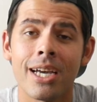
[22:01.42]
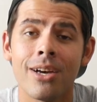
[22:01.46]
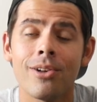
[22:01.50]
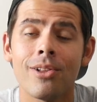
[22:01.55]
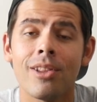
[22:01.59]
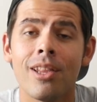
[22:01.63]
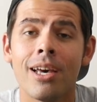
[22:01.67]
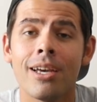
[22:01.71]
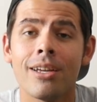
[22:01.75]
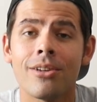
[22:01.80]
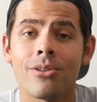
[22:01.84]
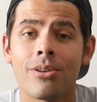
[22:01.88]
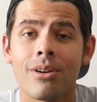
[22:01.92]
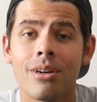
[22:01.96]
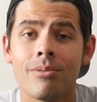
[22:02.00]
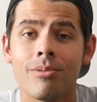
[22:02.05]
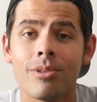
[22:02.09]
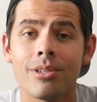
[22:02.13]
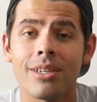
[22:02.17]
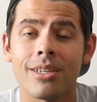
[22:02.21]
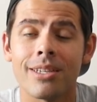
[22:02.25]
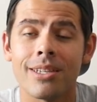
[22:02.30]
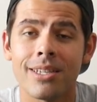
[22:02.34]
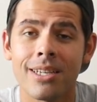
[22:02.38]
out
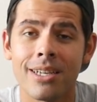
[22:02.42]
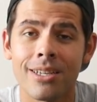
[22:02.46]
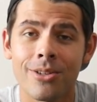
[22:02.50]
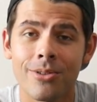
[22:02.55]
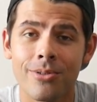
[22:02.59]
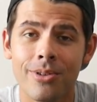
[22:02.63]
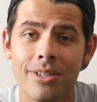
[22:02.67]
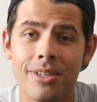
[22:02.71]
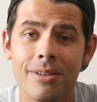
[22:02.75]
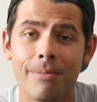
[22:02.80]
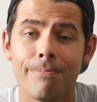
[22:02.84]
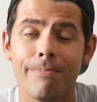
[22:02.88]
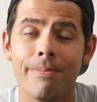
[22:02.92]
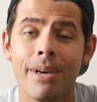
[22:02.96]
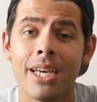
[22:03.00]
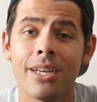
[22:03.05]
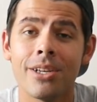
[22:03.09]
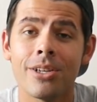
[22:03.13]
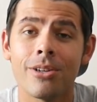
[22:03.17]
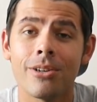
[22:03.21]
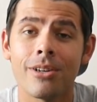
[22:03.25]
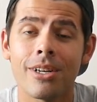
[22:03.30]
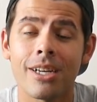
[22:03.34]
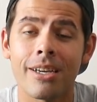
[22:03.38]
LiteTravel's accessories, make
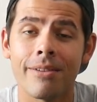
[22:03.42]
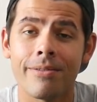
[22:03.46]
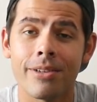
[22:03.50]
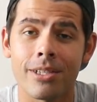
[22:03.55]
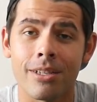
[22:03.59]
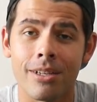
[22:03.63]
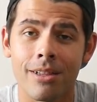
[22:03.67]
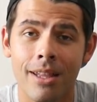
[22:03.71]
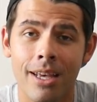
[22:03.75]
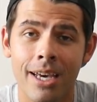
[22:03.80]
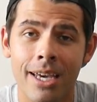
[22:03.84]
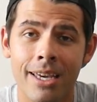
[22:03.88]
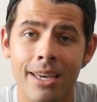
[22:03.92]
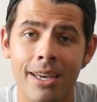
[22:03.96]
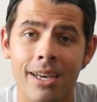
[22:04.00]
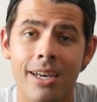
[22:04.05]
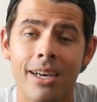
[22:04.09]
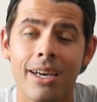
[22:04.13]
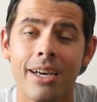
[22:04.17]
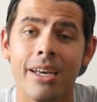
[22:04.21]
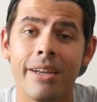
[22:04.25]
sure to give us a like.